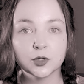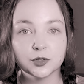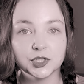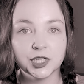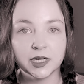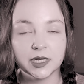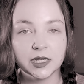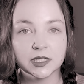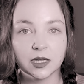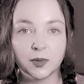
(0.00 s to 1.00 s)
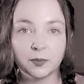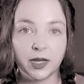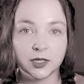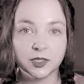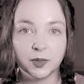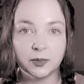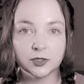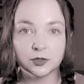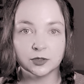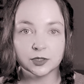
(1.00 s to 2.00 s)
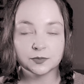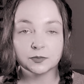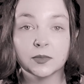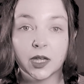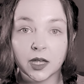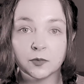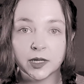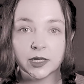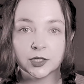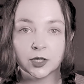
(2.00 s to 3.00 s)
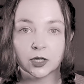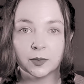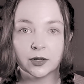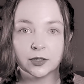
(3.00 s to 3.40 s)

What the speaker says: Christianity is coming back into public schools, and we need to talk about